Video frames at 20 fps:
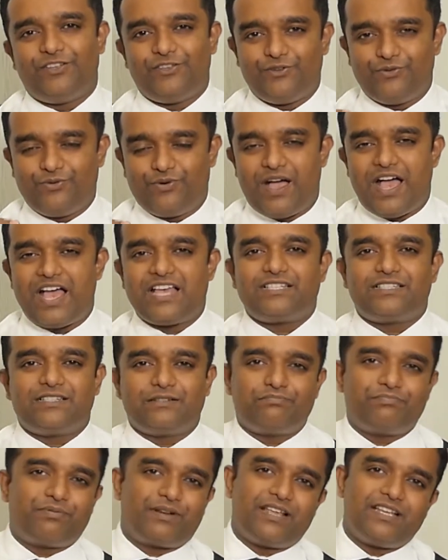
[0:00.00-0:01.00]
you ask the
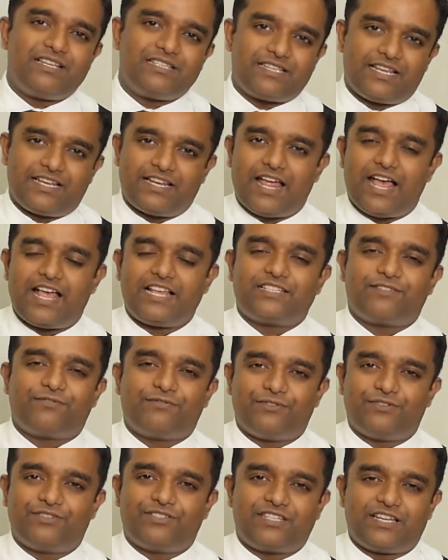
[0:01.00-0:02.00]
price and ask
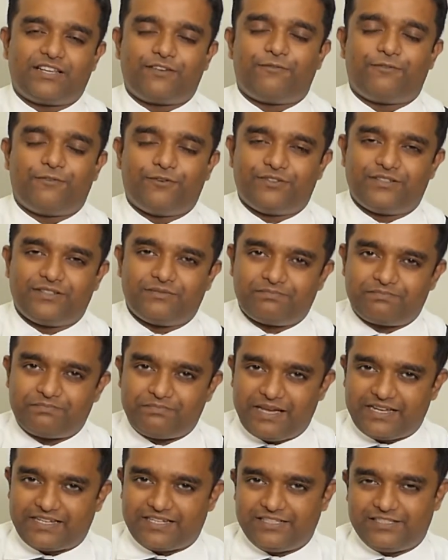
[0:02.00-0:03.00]
for check for the
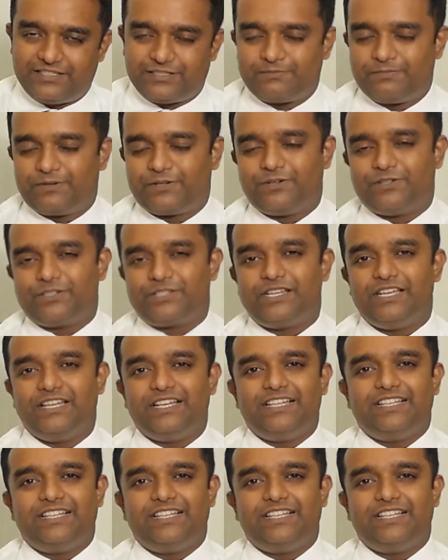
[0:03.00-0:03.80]
packages, because